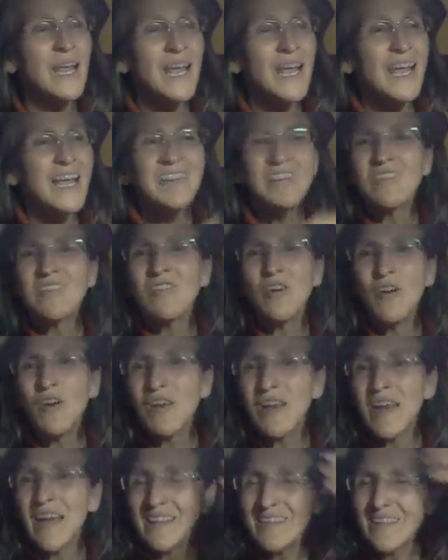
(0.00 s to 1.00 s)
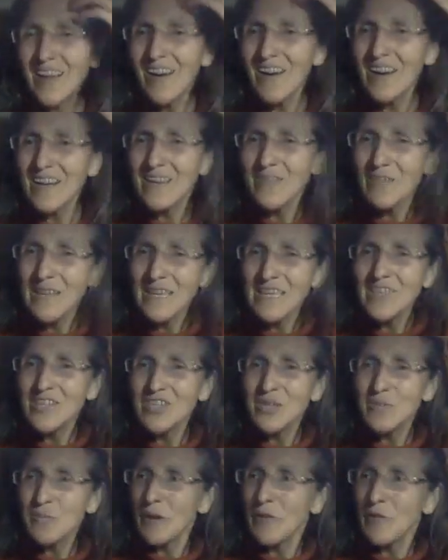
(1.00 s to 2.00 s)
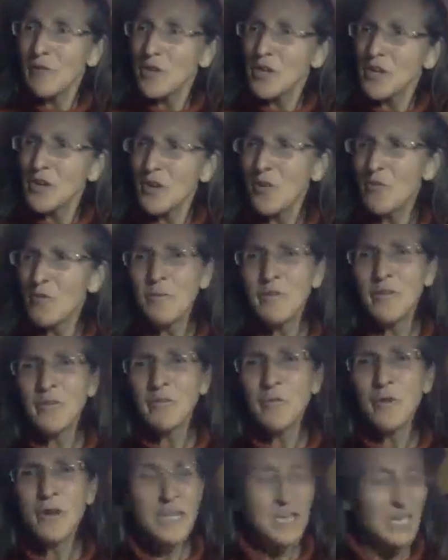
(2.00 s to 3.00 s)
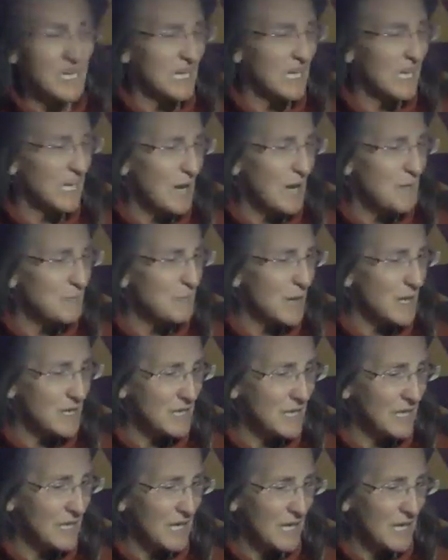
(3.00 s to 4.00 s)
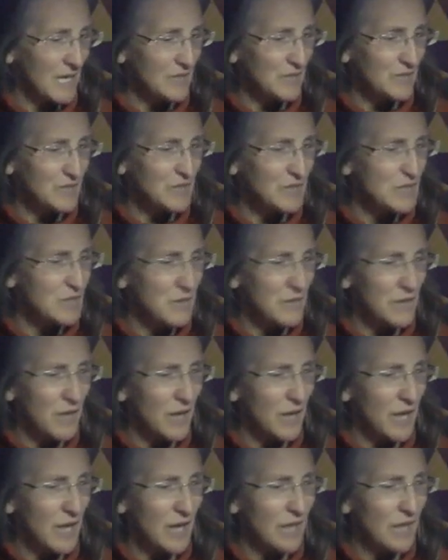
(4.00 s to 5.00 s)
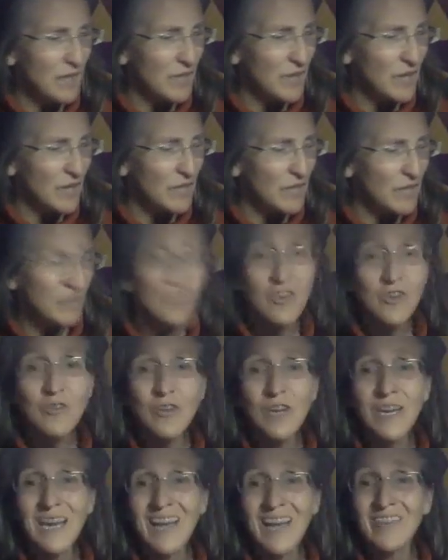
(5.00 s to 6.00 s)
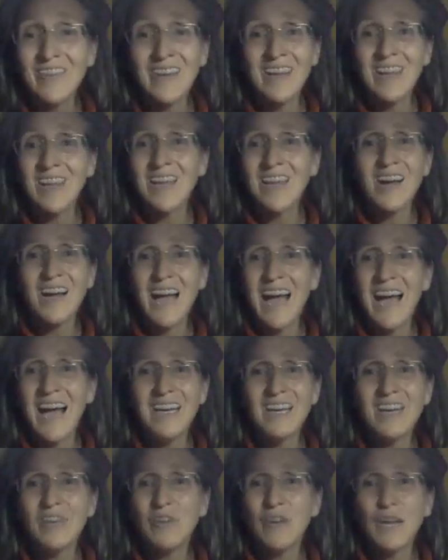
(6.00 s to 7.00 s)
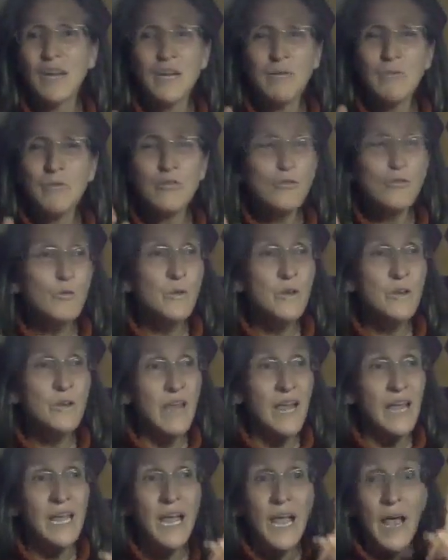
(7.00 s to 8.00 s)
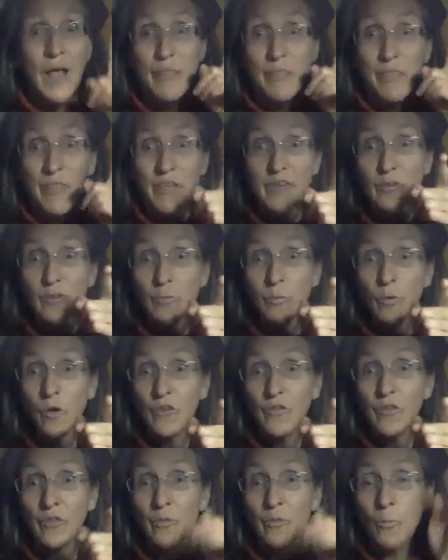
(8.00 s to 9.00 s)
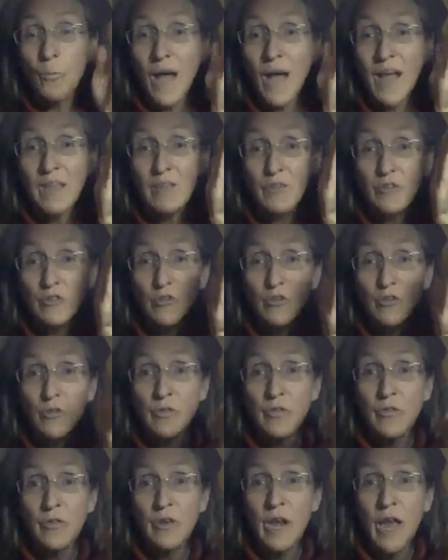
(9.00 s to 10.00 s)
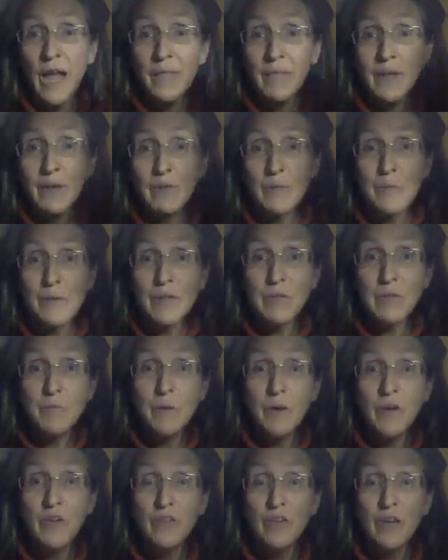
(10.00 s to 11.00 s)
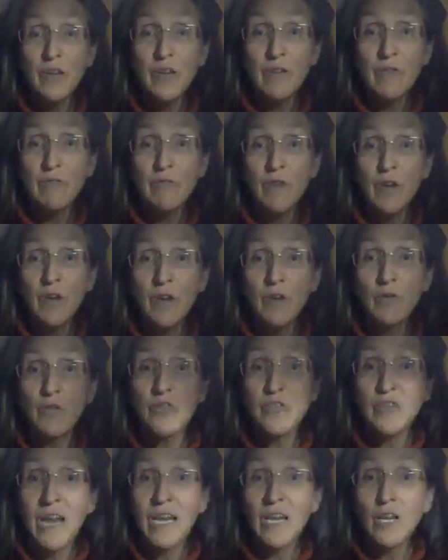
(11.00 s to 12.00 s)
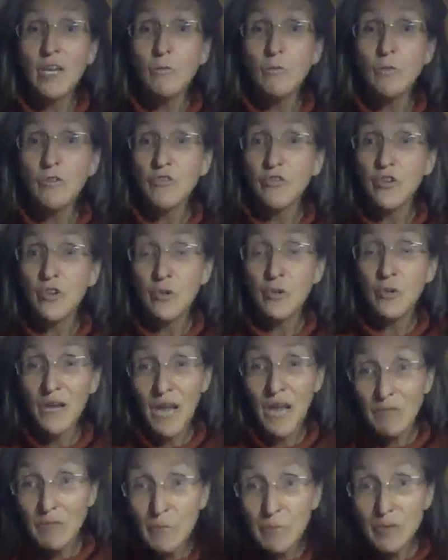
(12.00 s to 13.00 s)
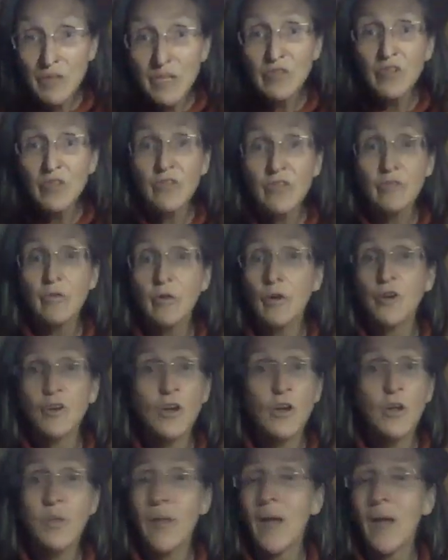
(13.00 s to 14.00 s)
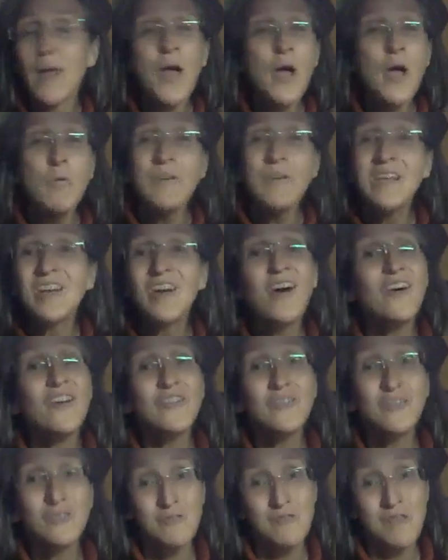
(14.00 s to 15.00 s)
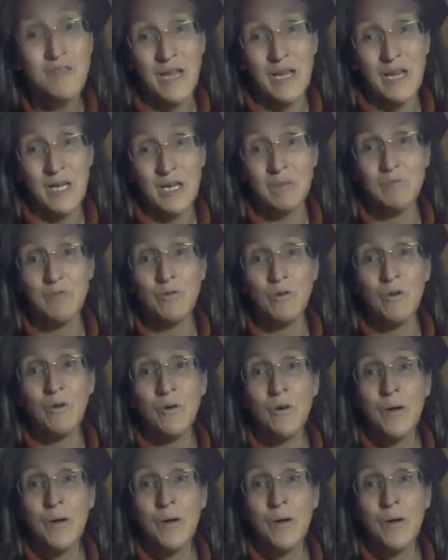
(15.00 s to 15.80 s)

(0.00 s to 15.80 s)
it's not like the kind of leadership I was working in campaigning and activism as a student, as a young adult, and it was always like, this was the way, the truth, and the light. There would be the person at the front who was telling you what to do, and everybody just followed along that. We can't do that anymore.